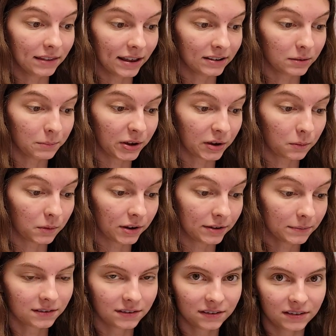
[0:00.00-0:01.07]
that's a big
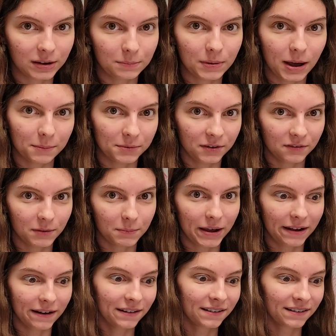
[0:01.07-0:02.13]
one. Sleep helps you
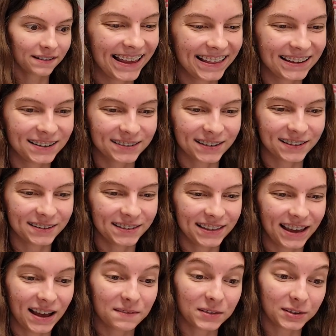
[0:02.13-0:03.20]
repair. There's also
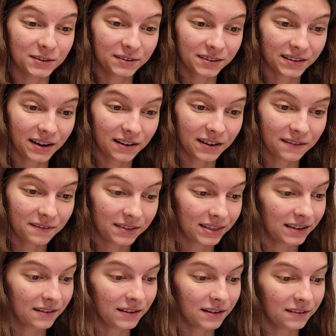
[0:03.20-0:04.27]
the evolutionary
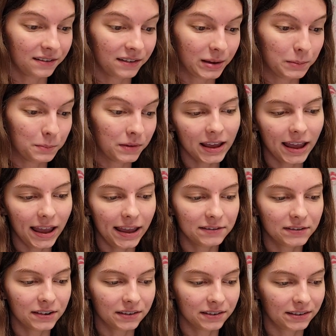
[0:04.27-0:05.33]
theory of sleep. It
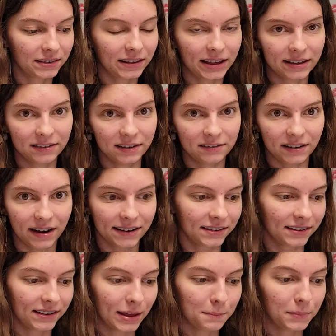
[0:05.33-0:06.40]
just
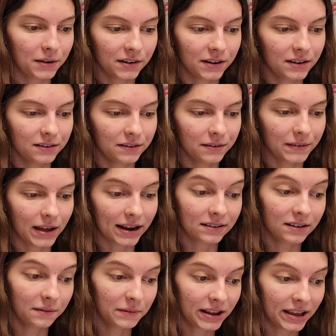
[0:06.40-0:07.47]
suggests that periods of
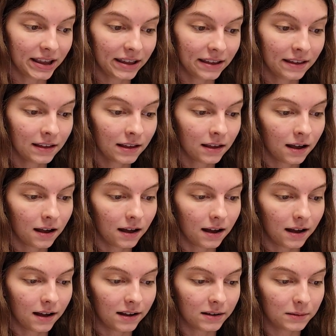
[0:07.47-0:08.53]
activity
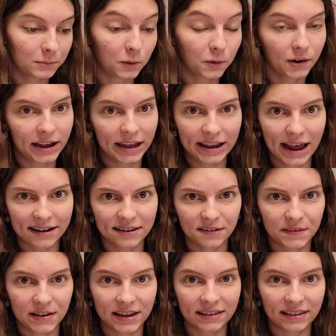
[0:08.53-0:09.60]
or
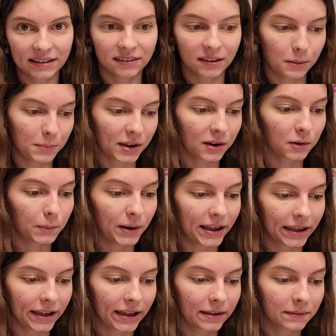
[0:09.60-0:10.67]
inactivity, like sleeping or
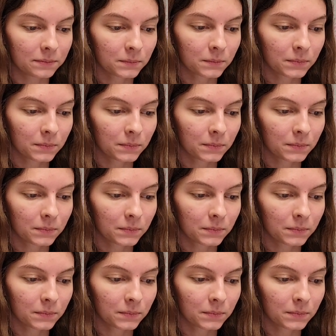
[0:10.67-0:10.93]
waking,